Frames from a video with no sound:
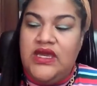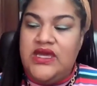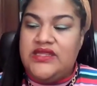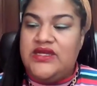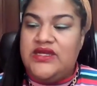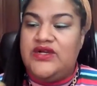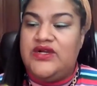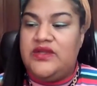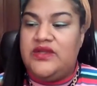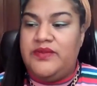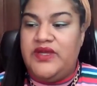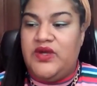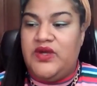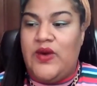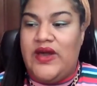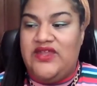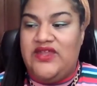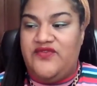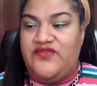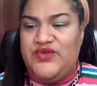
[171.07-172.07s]
There are going to be
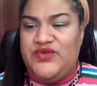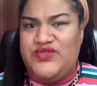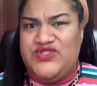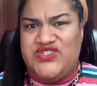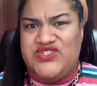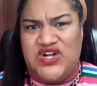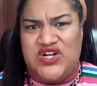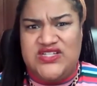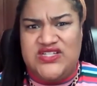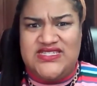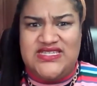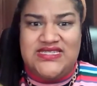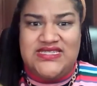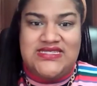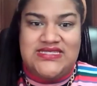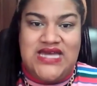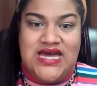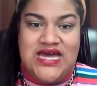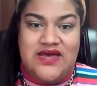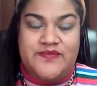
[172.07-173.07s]
quite a few starts and
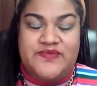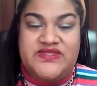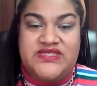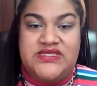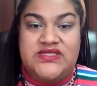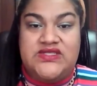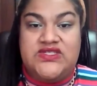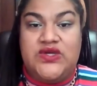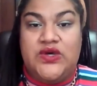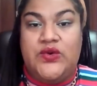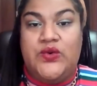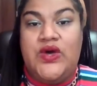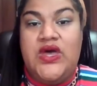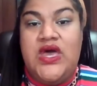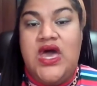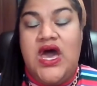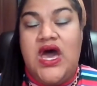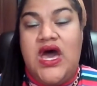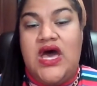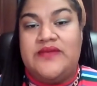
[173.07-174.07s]
stops. And so
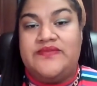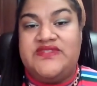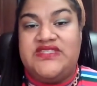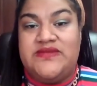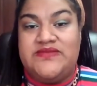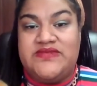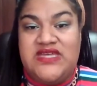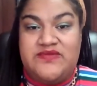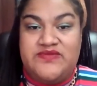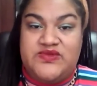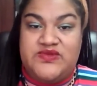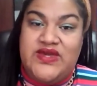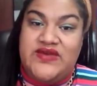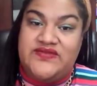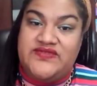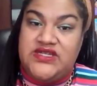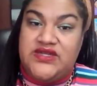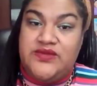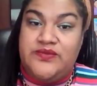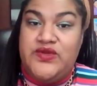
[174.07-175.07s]
sometimes we
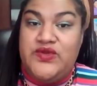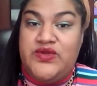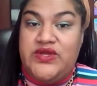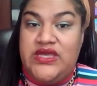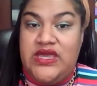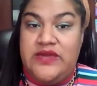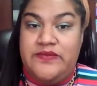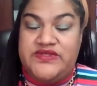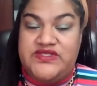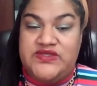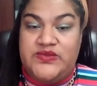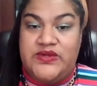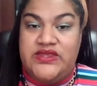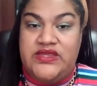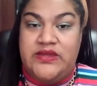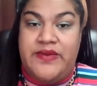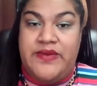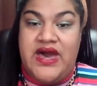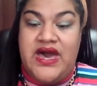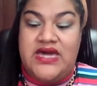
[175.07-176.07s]
have to communicate between
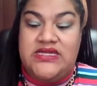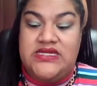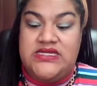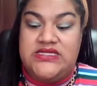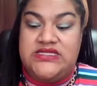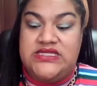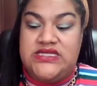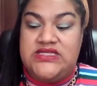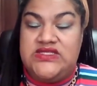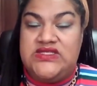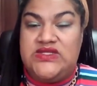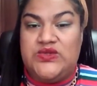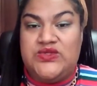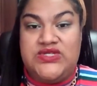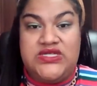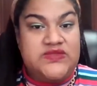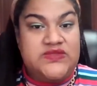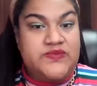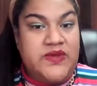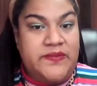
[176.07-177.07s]
the bodies. And so
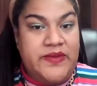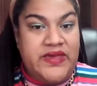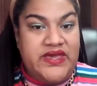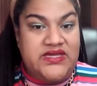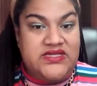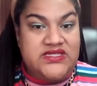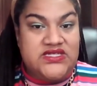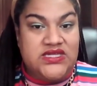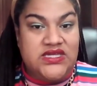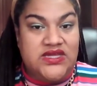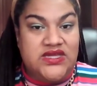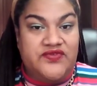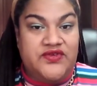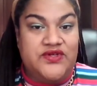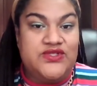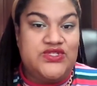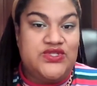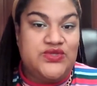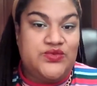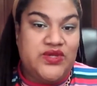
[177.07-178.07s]
just be patient if
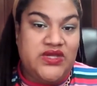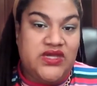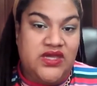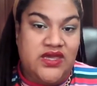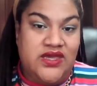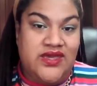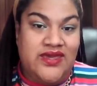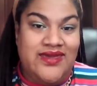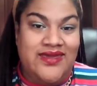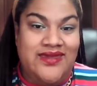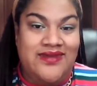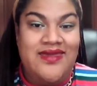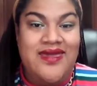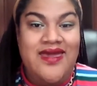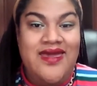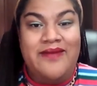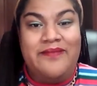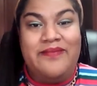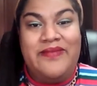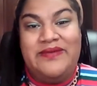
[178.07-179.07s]
you're tuning in,
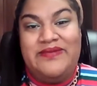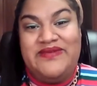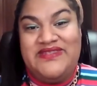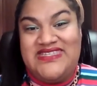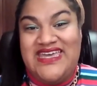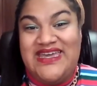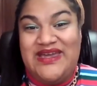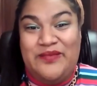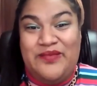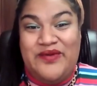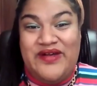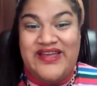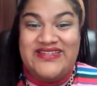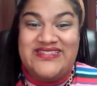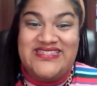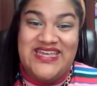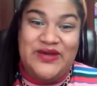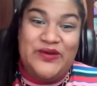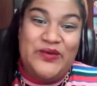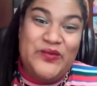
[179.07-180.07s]
maybe take a break,
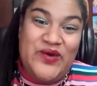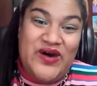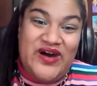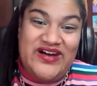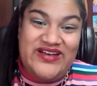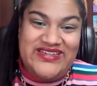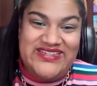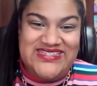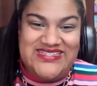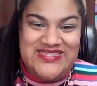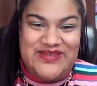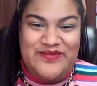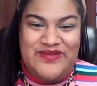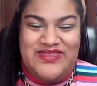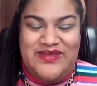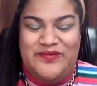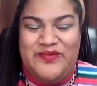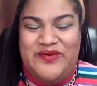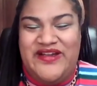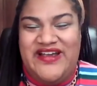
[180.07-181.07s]
take a walk, and some of
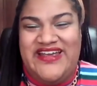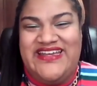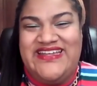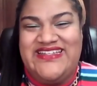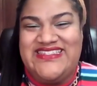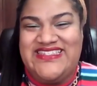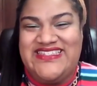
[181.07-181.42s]
the breaks,